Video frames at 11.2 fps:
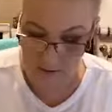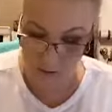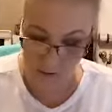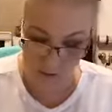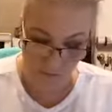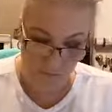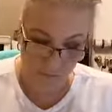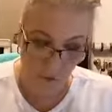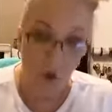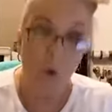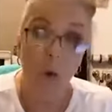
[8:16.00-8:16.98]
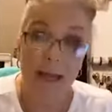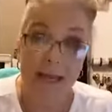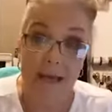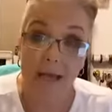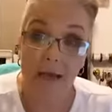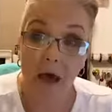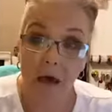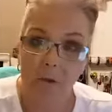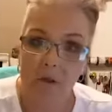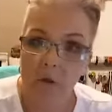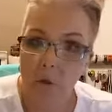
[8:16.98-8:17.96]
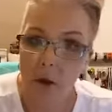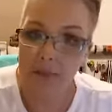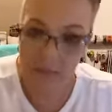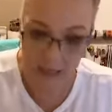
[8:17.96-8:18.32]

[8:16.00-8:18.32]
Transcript: So no waiting time. It's the one